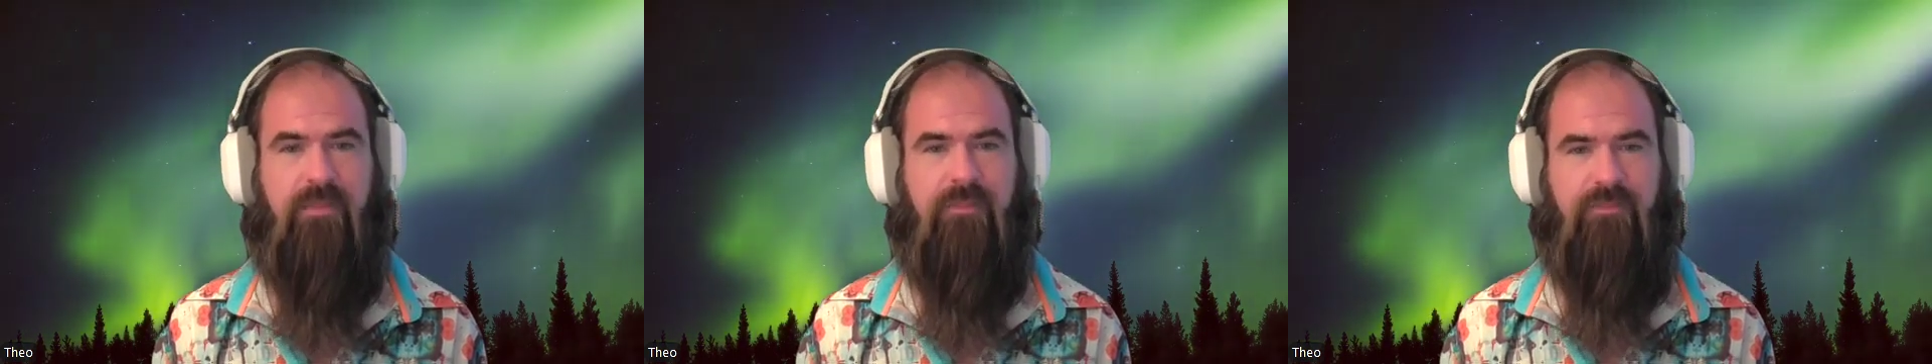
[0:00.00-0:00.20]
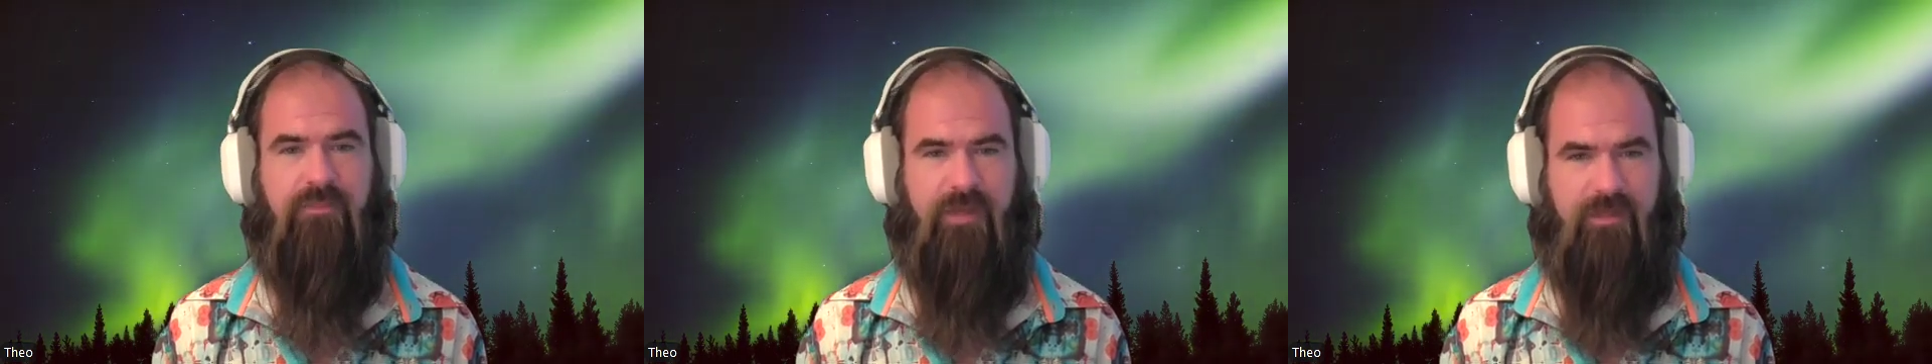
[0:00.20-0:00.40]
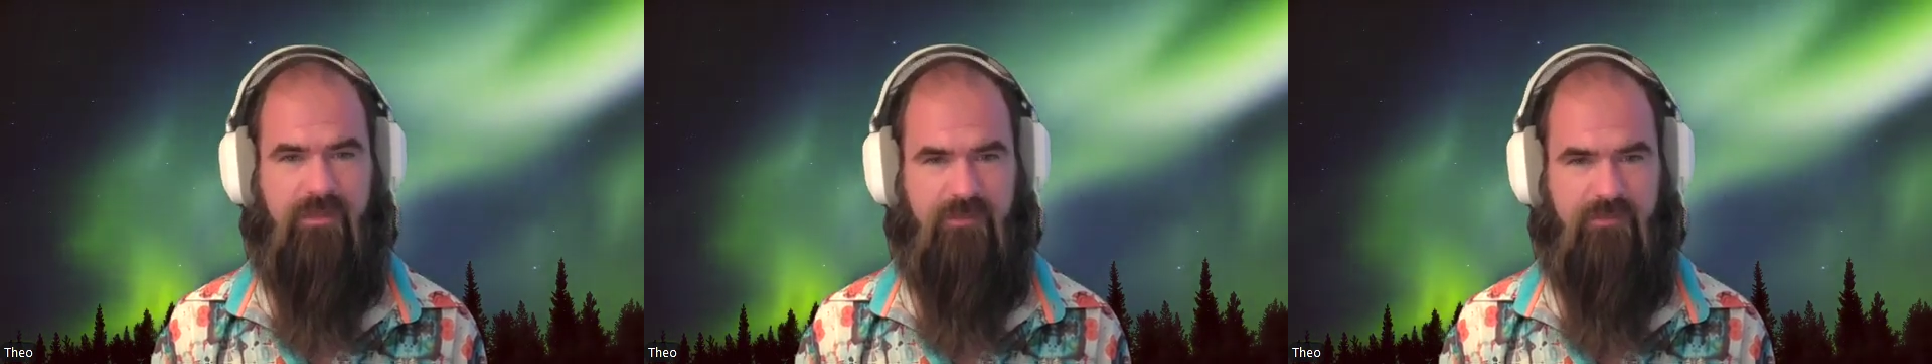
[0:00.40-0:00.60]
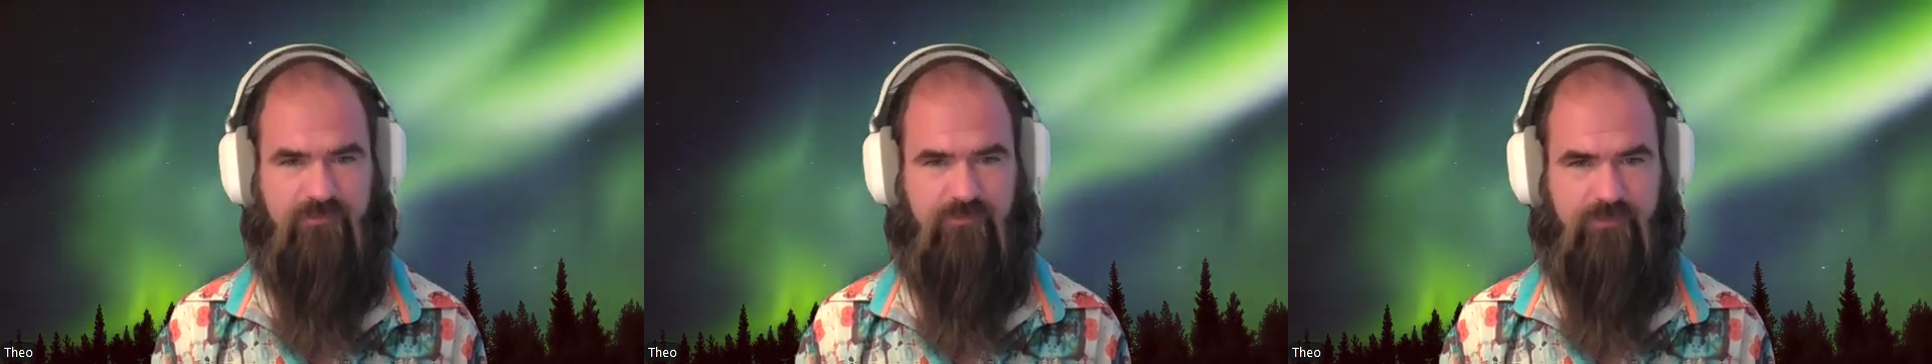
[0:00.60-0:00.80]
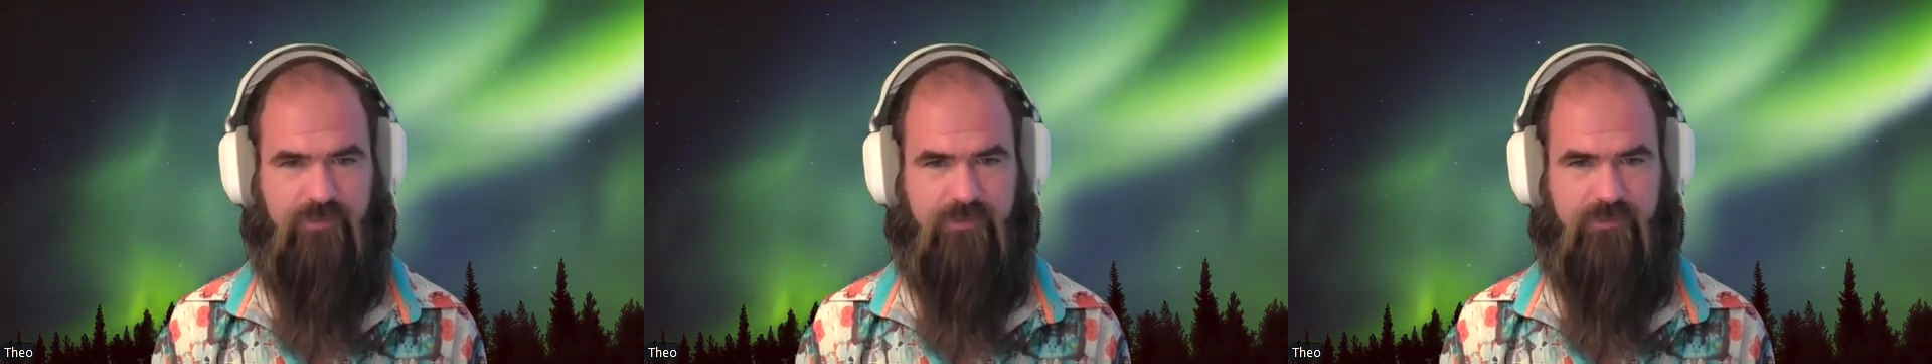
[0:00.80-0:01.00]
That
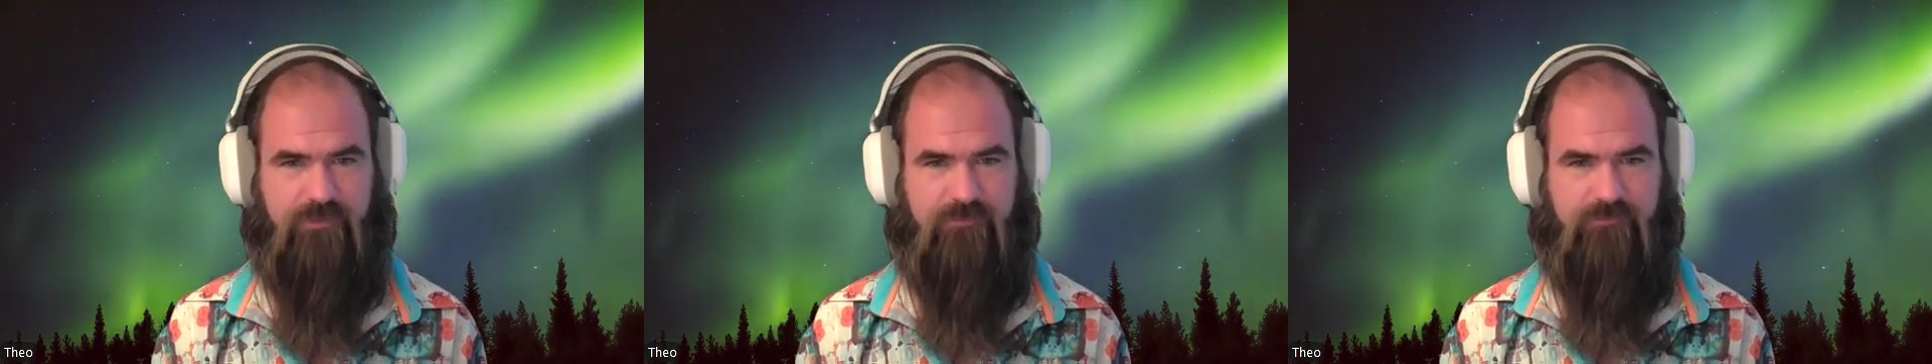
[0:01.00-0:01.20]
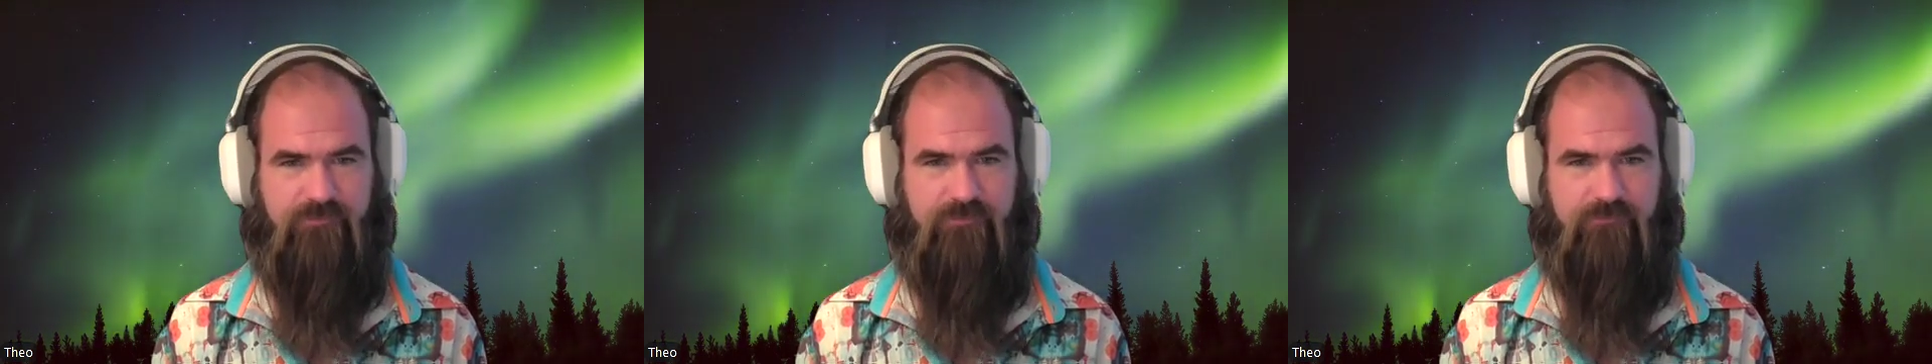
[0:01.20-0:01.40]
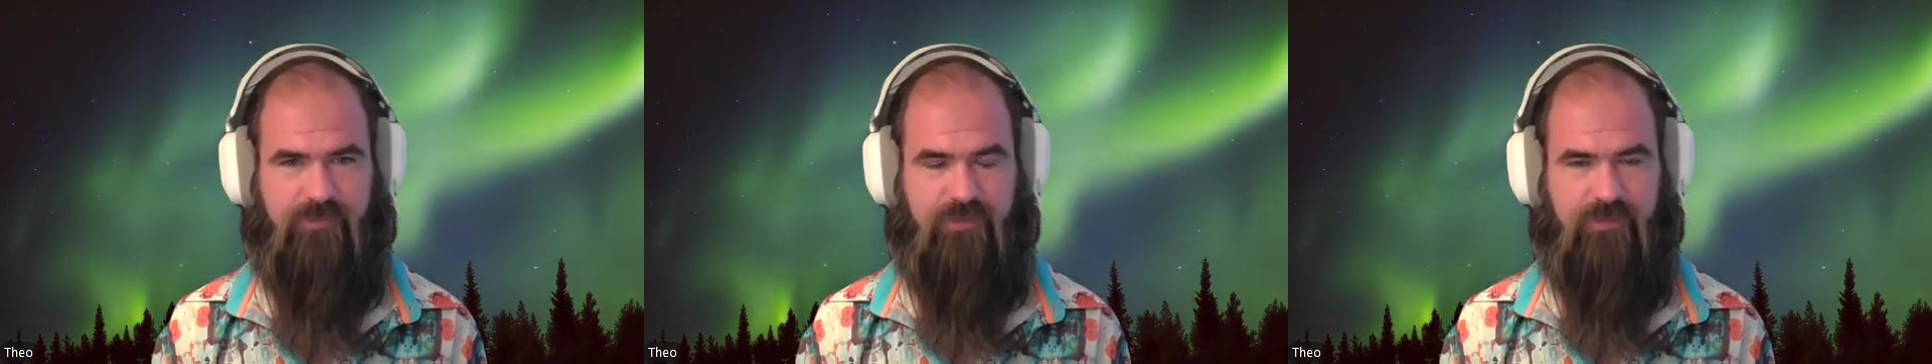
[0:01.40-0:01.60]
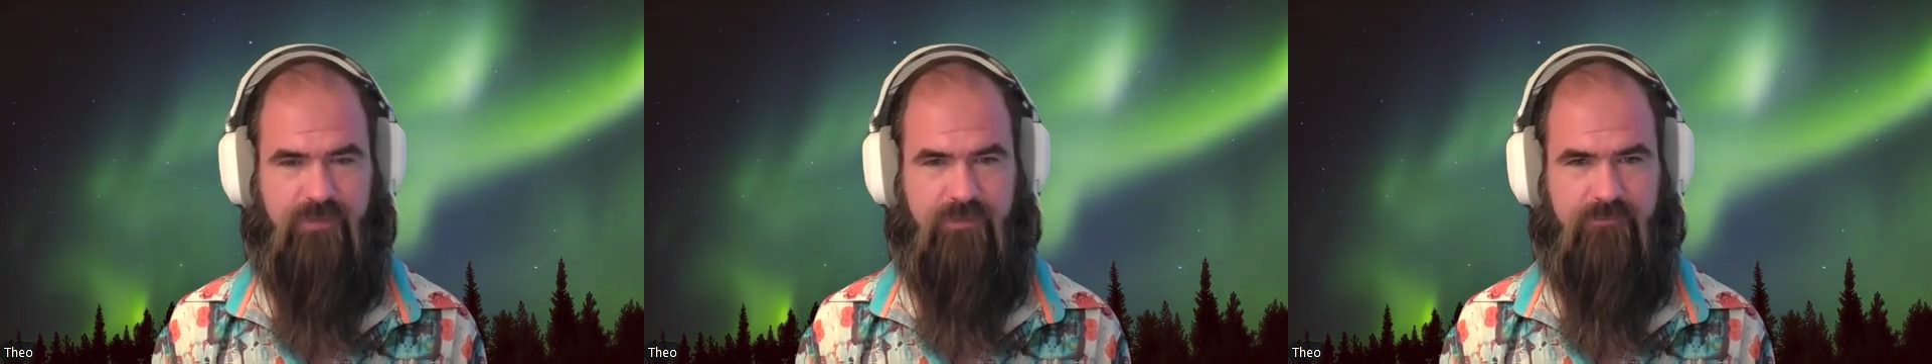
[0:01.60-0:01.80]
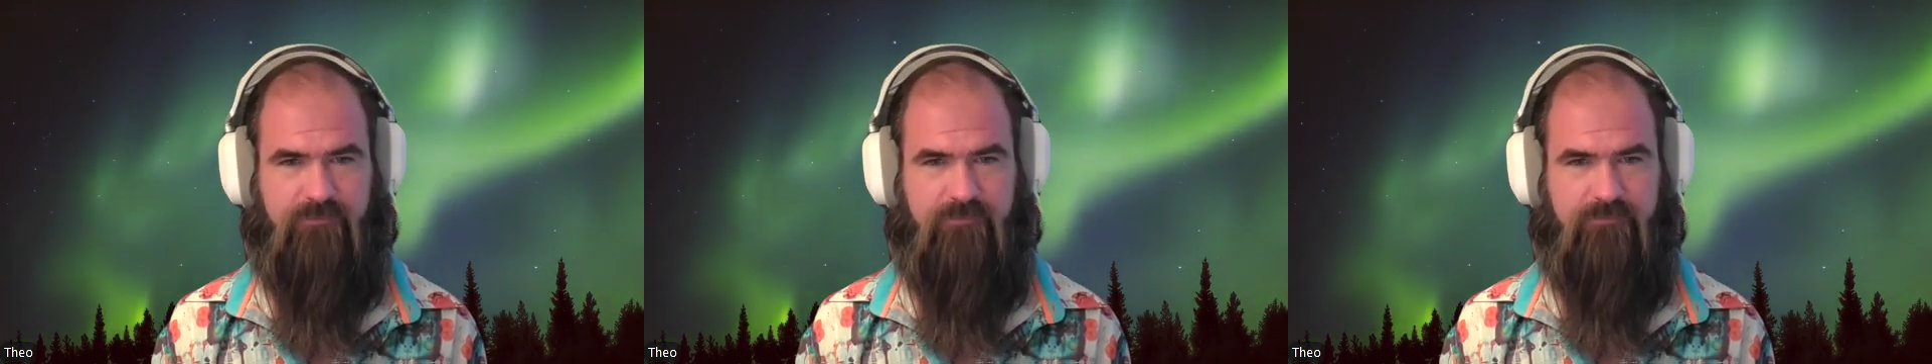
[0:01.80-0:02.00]
is when it is
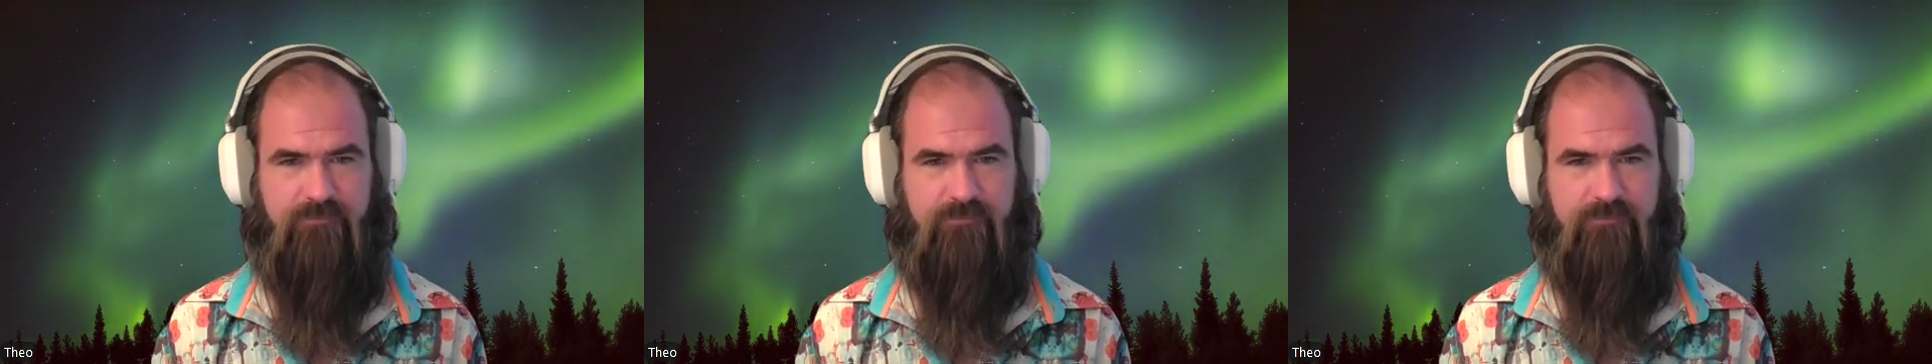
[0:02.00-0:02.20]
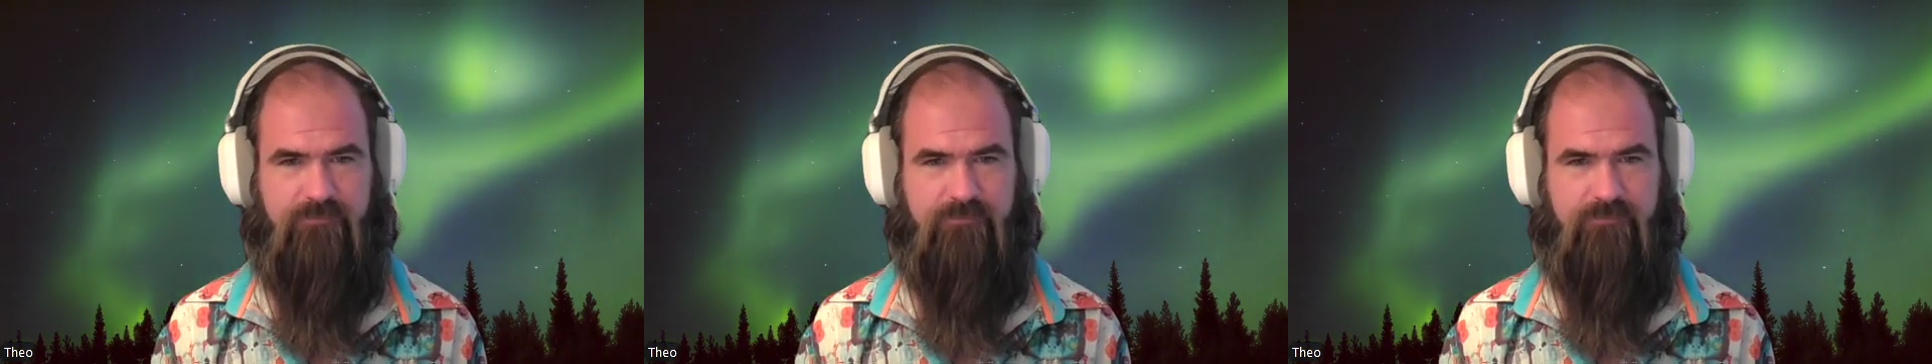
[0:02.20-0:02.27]
divine.